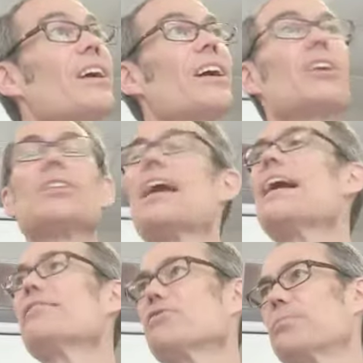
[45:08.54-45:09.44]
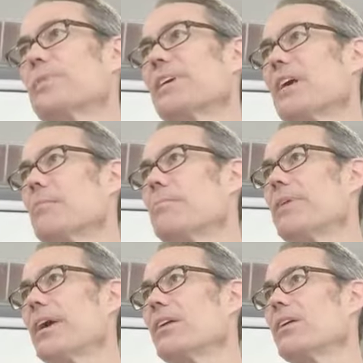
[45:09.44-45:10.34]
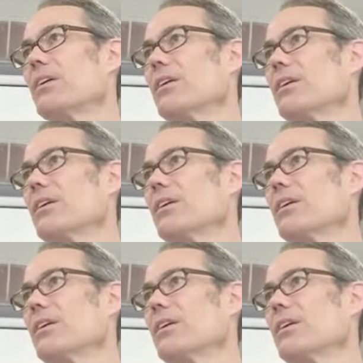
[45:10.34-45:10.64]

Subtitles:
and our lives become better